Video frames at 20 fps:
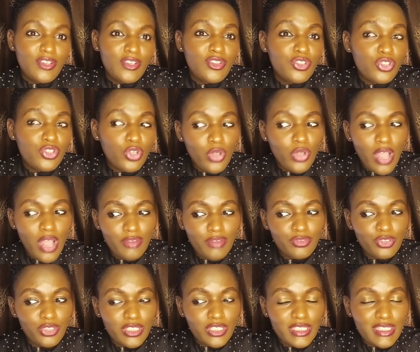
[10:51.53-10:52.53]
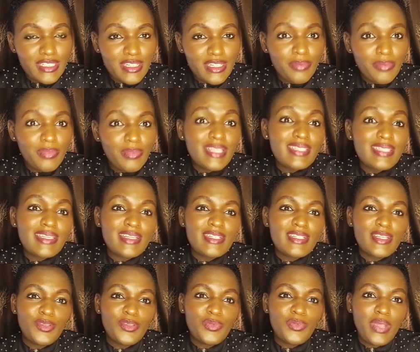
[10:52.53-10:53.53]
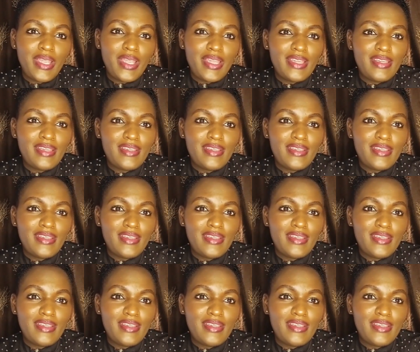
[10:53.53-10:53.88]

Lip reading: So you have to treat them a certain way.